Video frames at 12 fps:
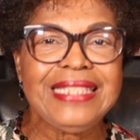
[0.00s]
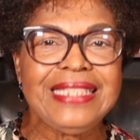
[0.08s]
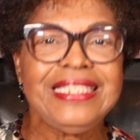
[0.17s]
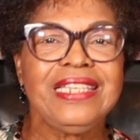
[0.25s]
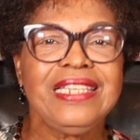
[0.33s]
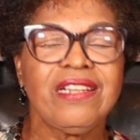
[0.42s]

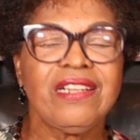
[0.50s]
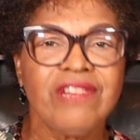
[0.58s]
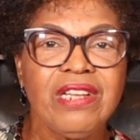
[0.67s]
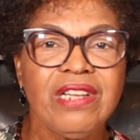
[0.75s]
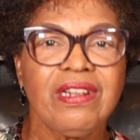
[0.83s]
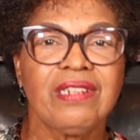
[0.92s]
T
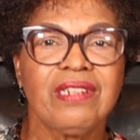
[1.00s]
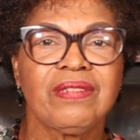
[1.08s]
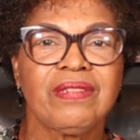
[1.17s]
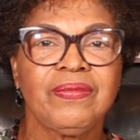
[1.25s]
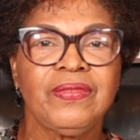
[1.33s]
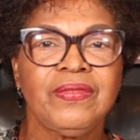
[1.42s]
career.
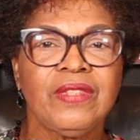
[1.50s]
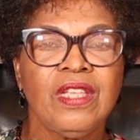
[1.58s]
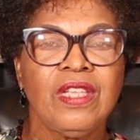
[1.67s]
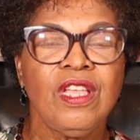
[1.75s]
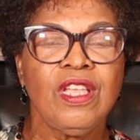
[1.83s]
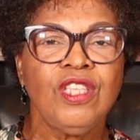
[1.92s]

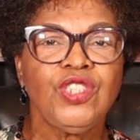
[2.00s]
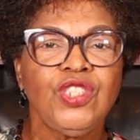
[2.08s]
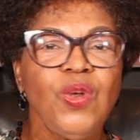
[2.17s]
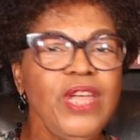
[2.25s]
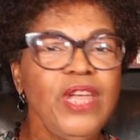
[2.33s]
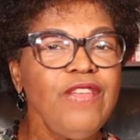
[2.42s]

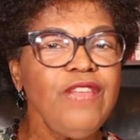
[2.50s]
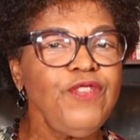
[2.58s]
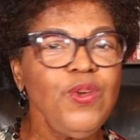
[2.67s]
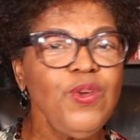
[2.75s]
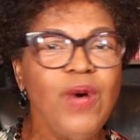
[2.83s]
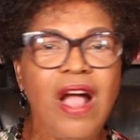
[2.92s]
So
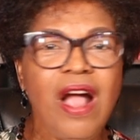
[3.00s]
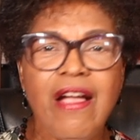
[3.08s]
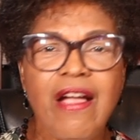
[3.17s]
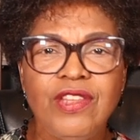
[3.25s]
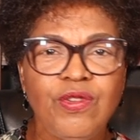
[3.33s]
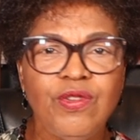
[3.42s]
if you
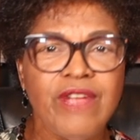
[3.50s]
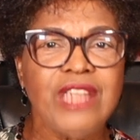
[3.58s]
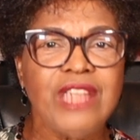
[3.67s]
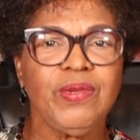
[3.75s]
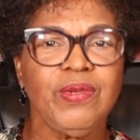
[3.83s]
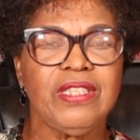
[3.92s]
are a new
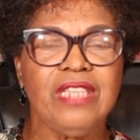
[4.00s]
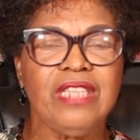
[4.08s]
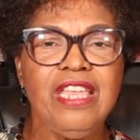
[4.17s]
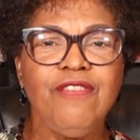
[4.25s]
graduate,